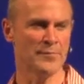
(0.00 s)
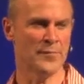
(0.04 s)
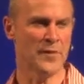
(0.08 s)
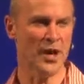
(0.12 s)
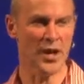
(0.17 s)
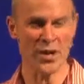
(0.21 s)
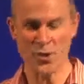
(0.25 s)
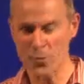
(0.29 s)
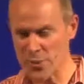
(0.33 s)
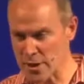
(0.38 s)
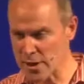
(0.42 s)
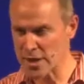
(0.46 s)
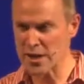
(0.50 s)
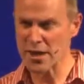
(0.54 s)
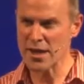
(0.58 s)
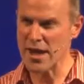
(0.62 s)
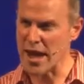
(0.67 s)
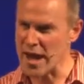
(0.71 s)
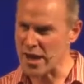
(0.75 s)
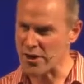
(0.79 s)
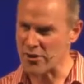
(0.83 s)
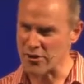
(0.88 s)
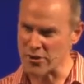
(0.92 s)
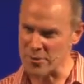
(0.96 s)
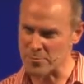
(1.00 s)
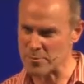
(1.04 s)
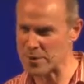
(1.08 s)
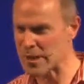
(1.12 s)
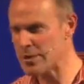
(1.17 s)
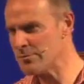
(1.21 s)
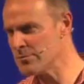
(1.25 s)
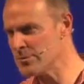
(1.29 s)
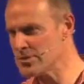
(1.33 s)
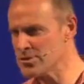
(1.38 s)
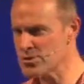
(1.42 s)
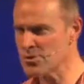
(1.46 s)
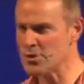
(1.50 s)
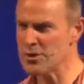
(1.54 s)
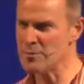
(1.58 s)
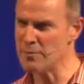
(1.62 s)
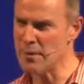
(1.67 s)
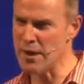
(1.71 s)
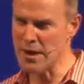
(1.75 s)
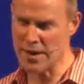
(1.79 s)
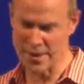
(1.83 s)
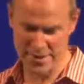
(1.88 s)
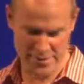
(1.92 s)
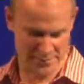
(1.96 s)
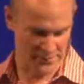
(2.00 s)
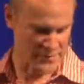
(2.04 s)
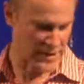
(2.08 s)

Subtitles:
Are you in a Connect group? Come and join mine.